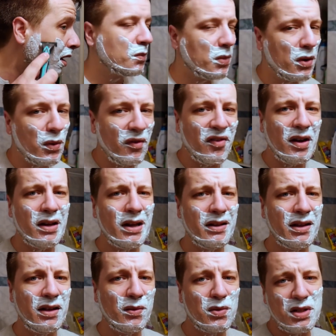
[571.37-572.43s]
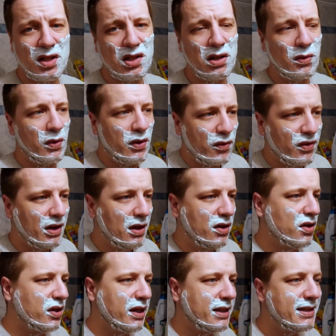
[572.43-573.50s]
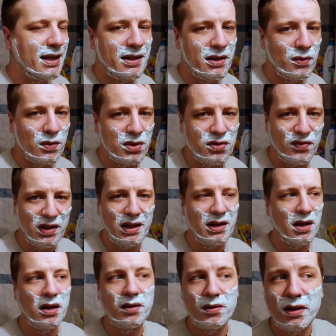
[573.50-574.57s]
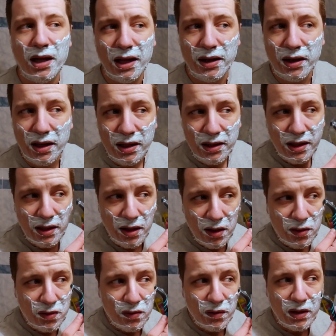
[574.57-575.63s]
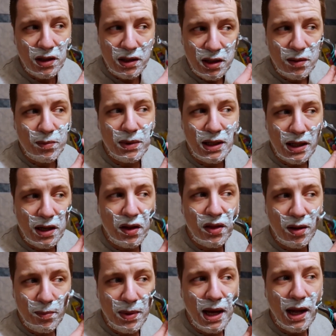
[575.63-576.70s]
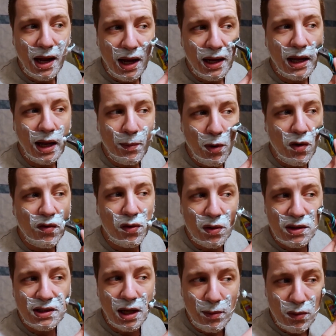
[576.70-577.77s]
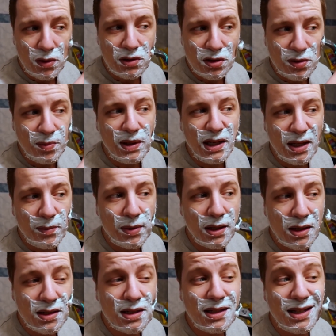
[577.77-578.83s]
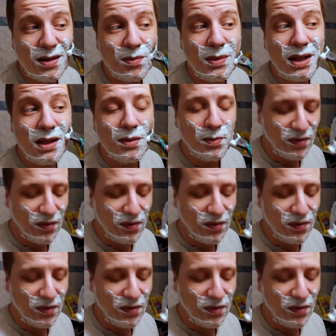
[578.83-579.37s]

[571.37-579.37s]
But we found out that it was actually with really good intent. It was really not that he didn't mean anything bad. I came over one time, I wanted to meet him because I didn't meet him